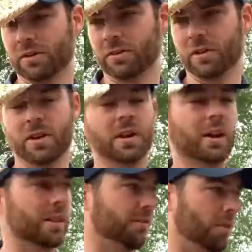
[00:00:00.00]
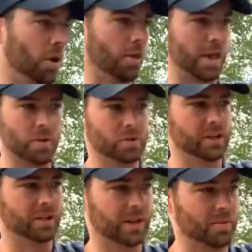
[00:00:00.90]
don't, in the fall, they won't
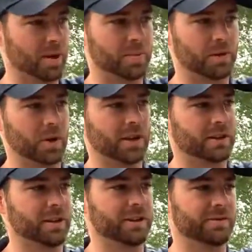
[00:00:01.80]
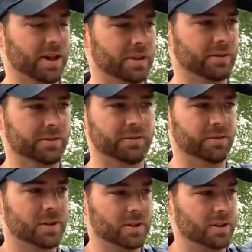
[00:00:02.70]
need to come up and rake leaves out of
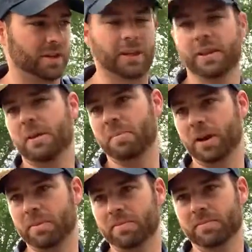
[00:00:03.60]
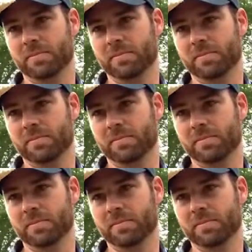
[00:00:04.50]
the inlet pipe.